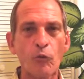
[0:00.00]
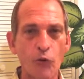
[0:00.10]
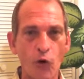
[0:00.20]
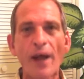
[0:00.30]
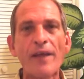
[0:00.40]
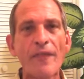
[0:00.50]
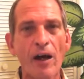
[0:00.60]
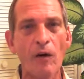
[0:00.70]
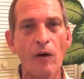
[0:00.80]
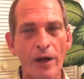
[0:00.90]
trained
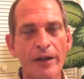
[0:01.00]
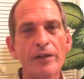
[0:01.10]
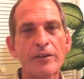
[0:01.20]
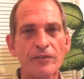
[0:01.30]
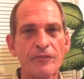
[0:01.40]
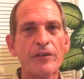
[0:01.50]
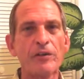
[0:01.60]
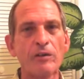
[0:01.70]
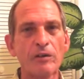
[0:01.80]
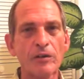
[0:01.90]
that way to
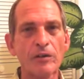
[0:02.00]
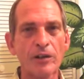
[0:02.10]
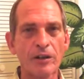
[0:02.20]
feel